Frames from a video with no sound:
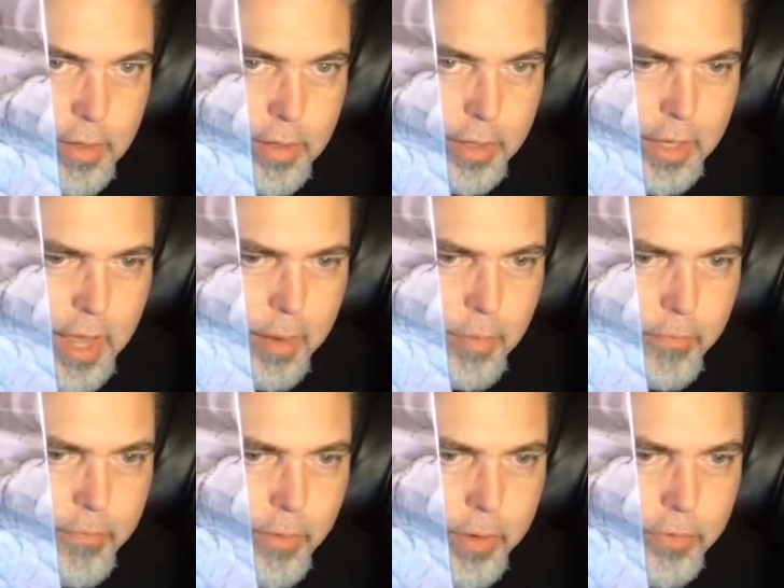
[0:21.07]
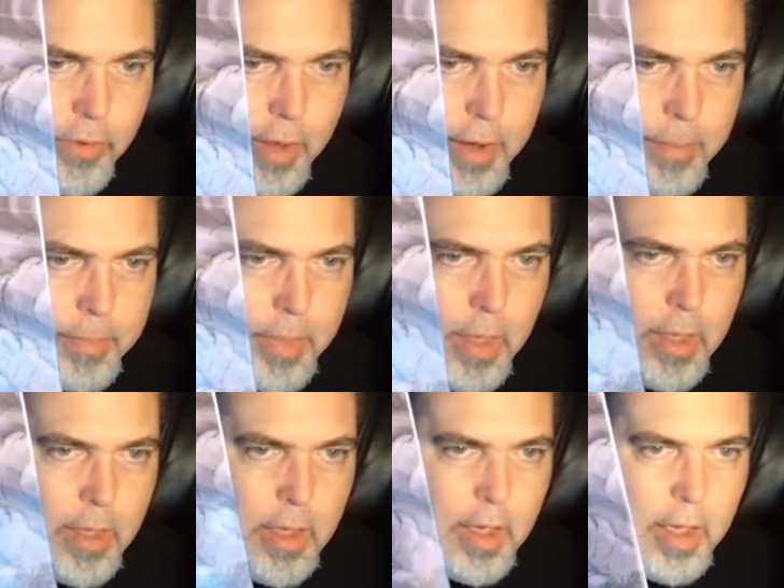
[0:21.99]
The camera focus on it.
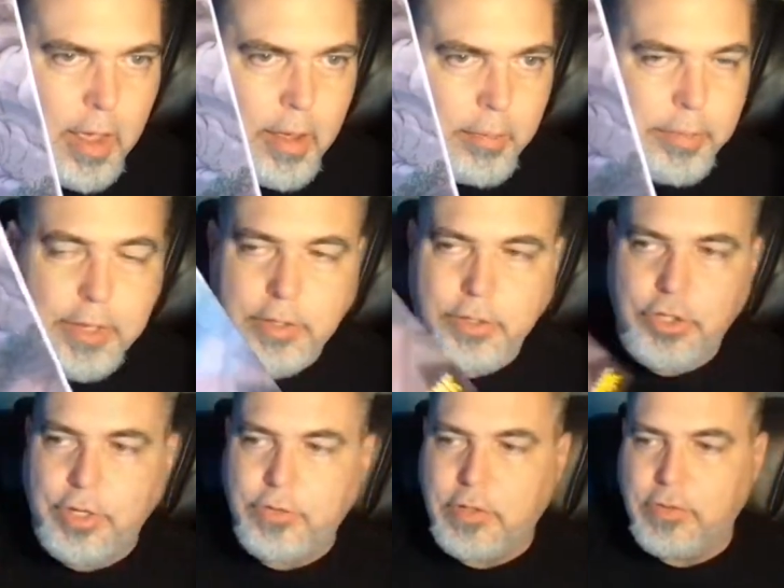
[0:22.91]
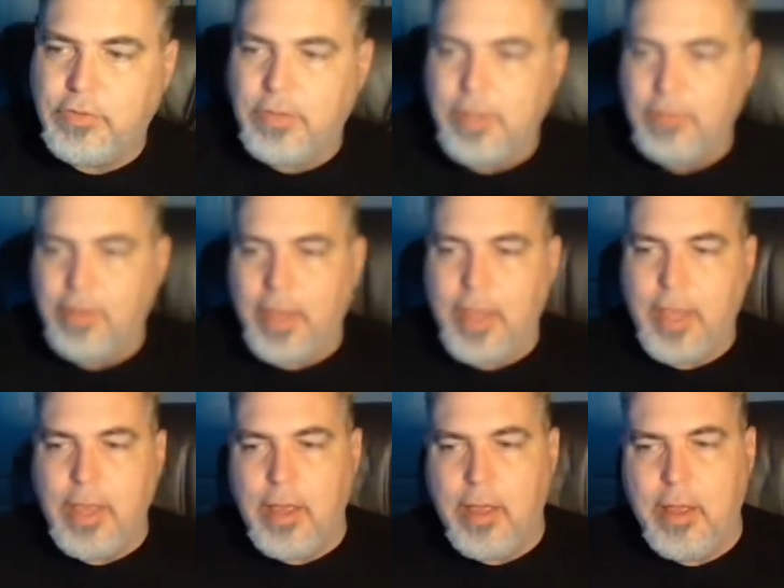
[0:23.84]
Blood and Justice is
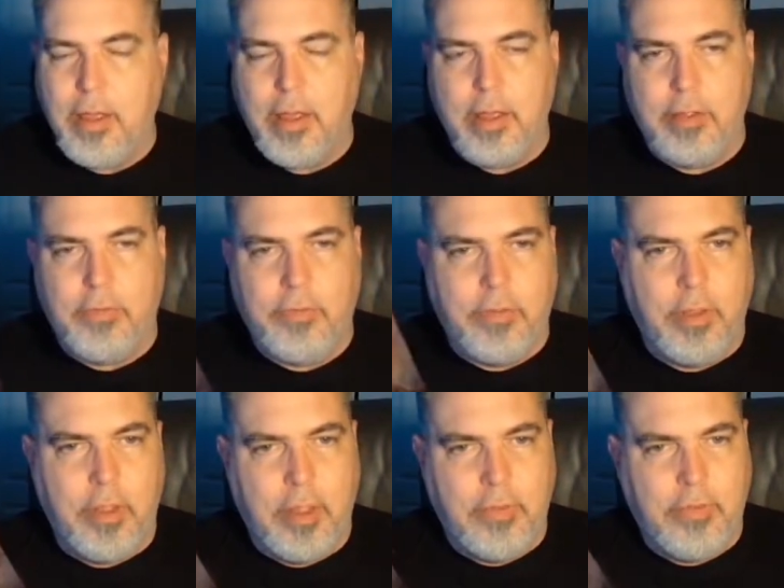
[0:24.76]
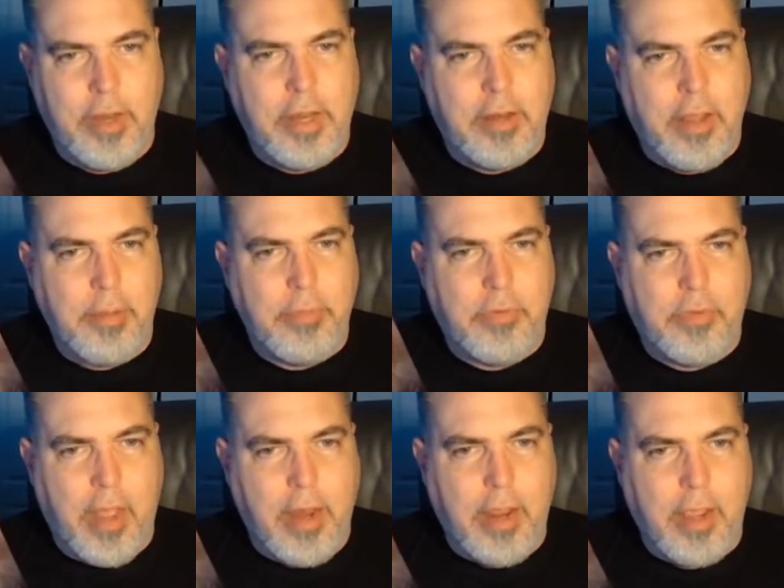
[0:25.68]
a city-type
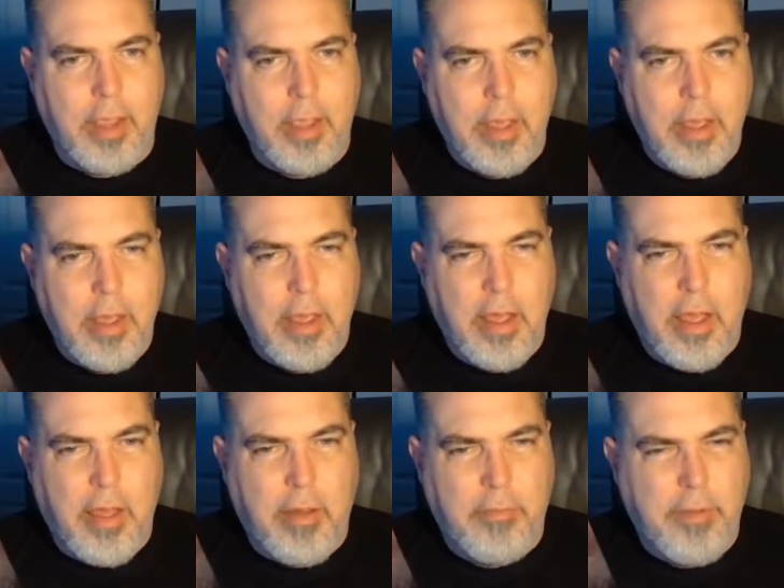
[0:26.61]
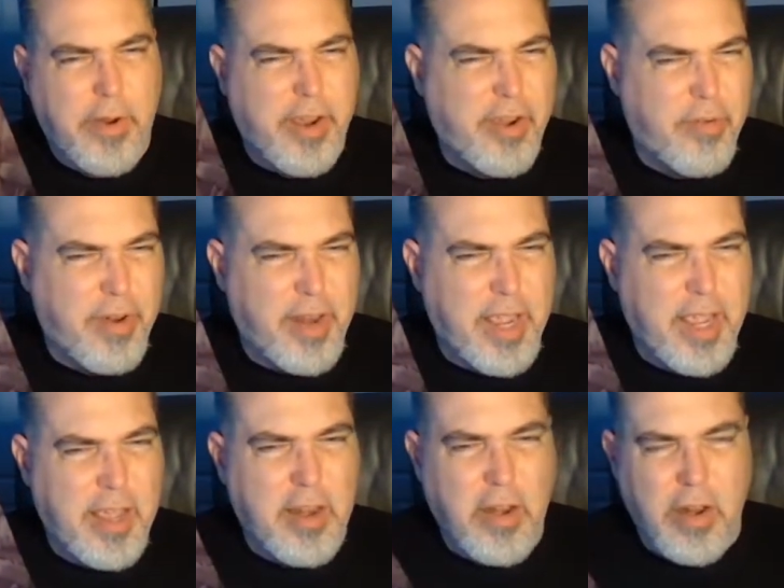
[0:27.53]
setting. Very
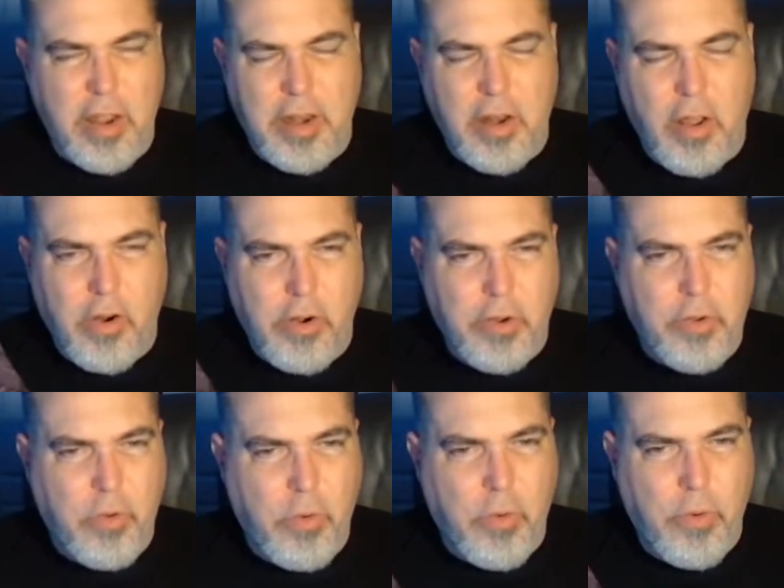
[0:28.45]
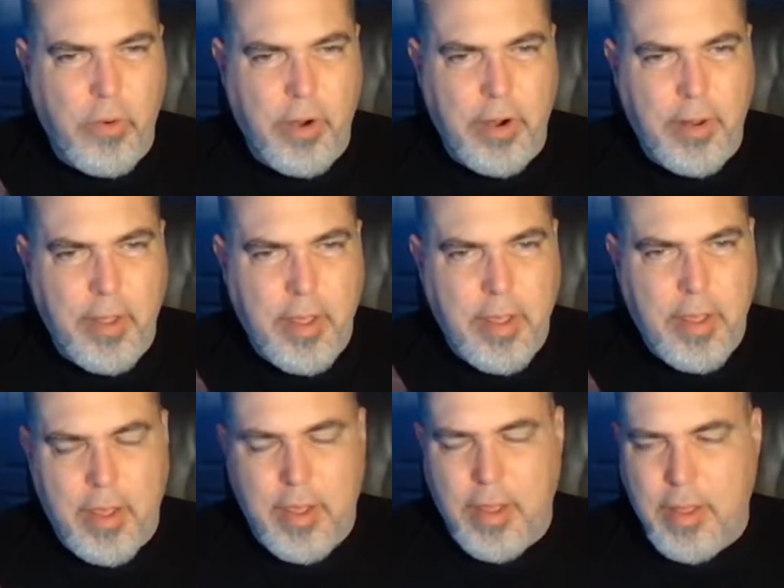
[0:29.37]
gritty and hardcore.
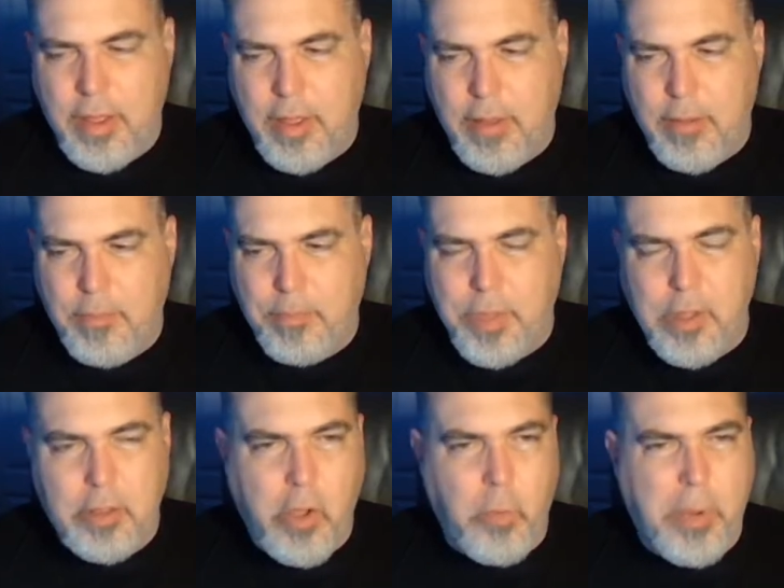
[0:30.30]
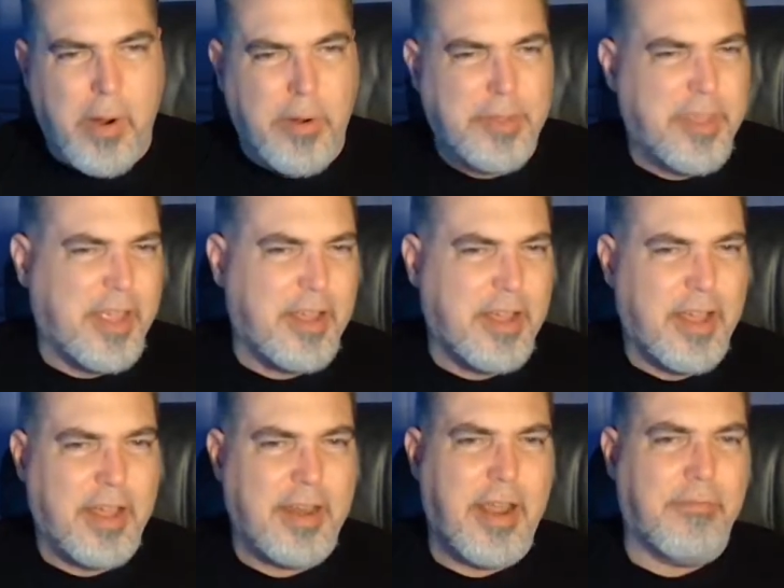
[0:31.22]
Low power. Think
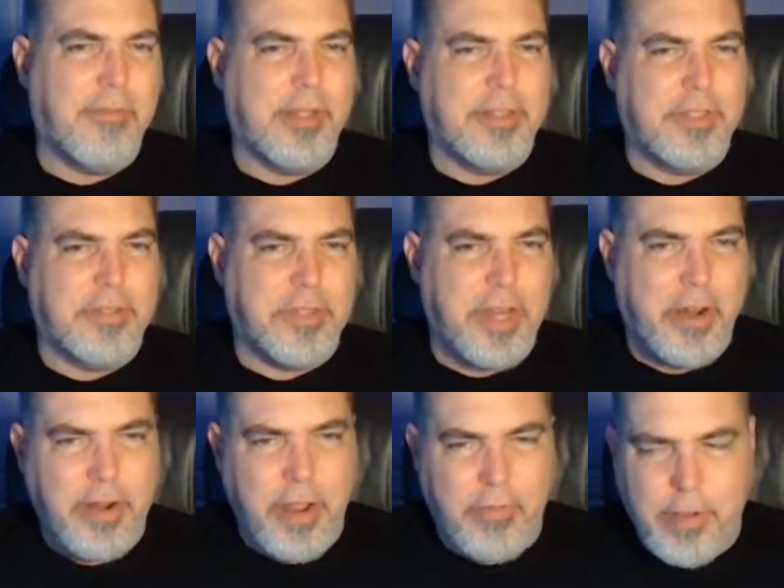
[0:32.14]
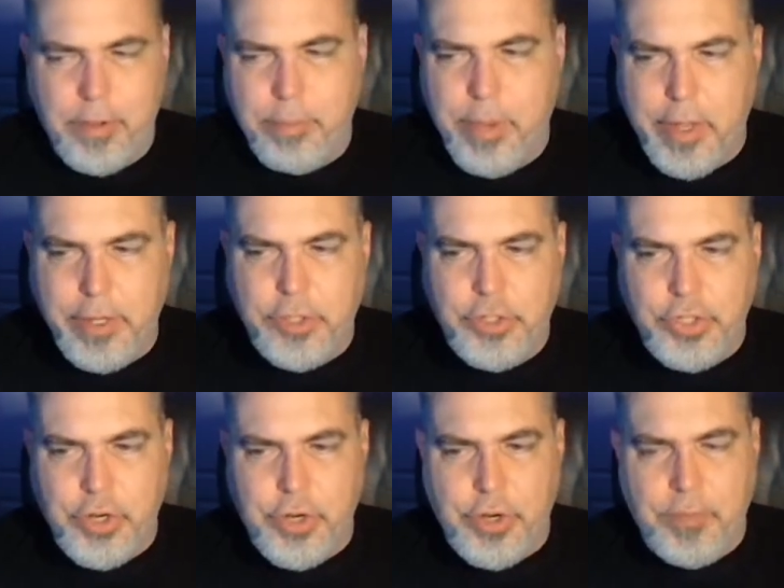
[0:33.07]
Netflix's Daredevil and
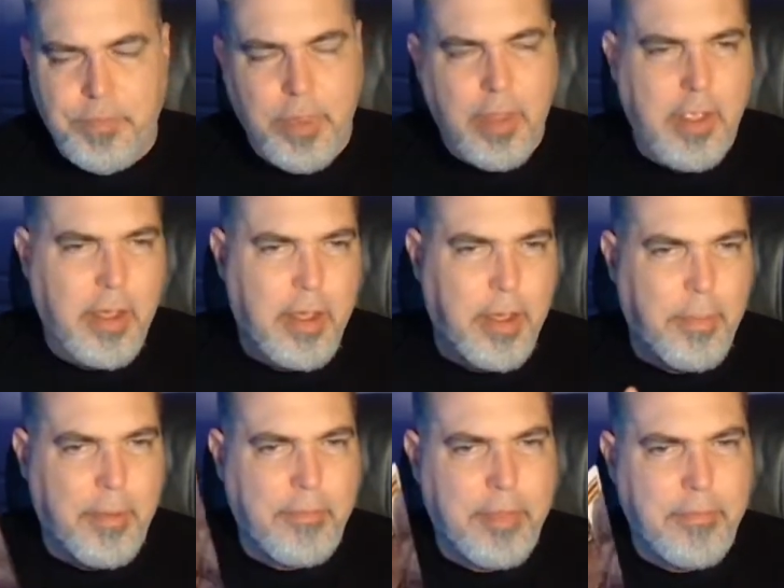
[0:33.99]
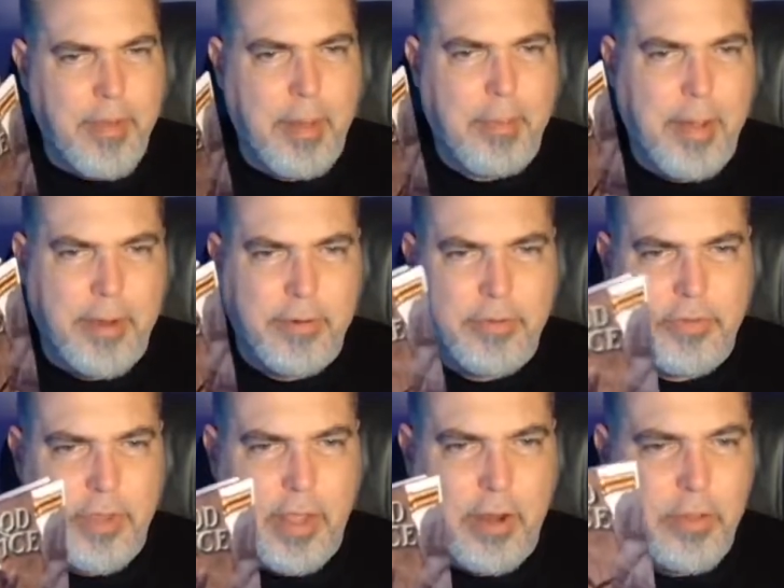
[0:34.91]
Punisher, Buffy the Vampire
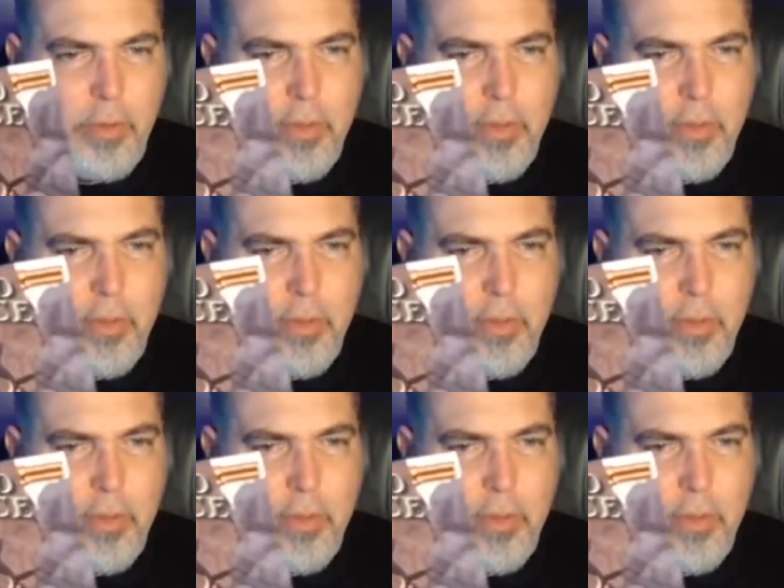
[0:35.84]
Slayer,